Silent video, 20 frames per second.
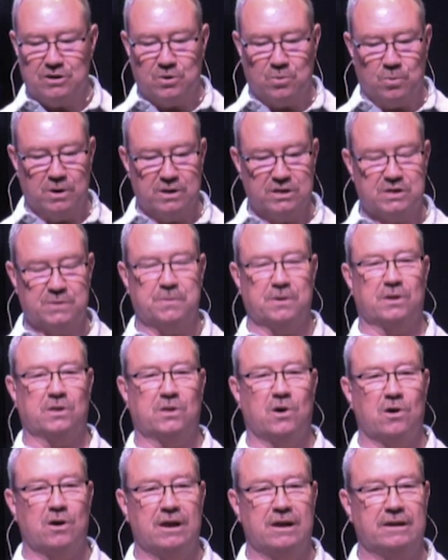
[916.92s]
to worship the
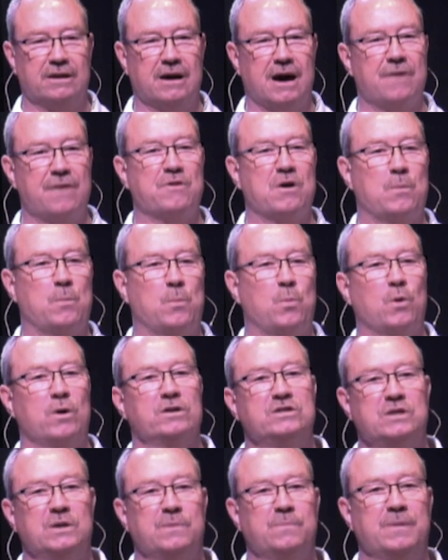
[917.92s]
Lord and to offer up
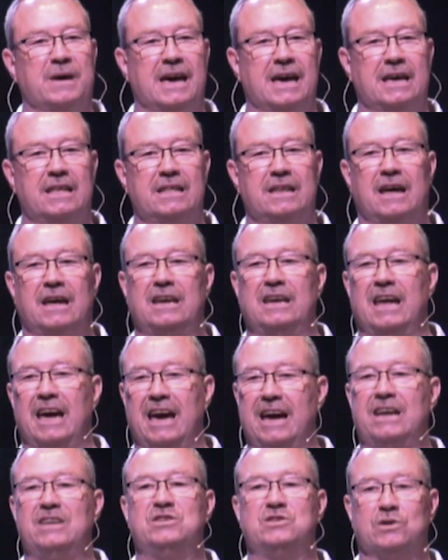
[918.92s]
worship, and an
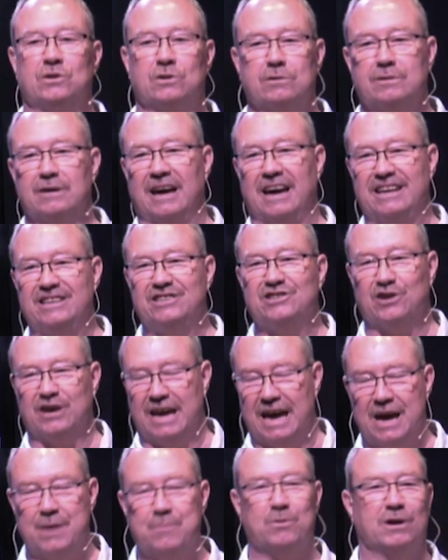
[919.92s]
angel
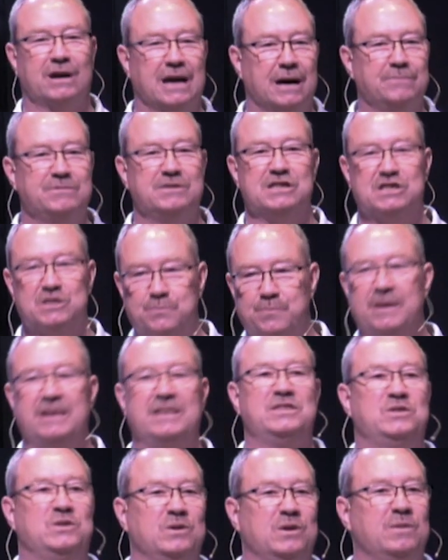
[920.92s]
Gabriel, comes and
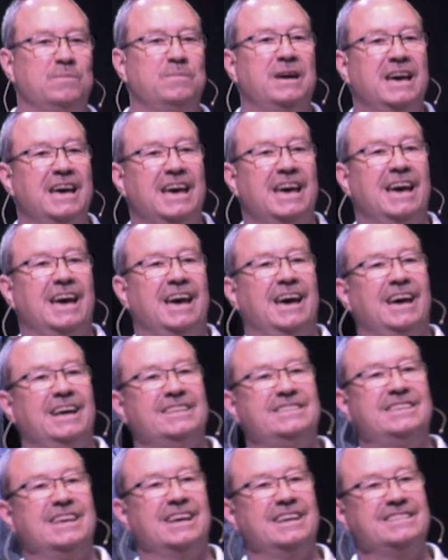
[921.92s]
speaks to him
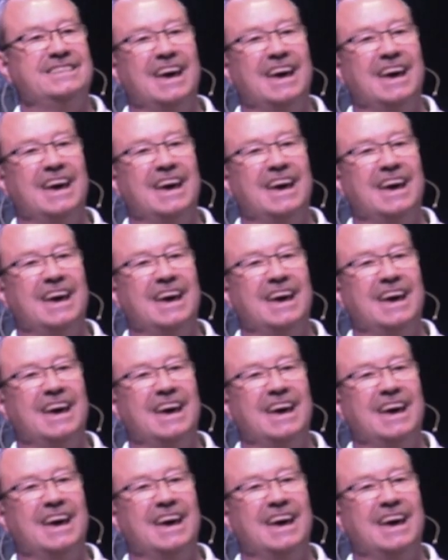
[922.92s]
and says,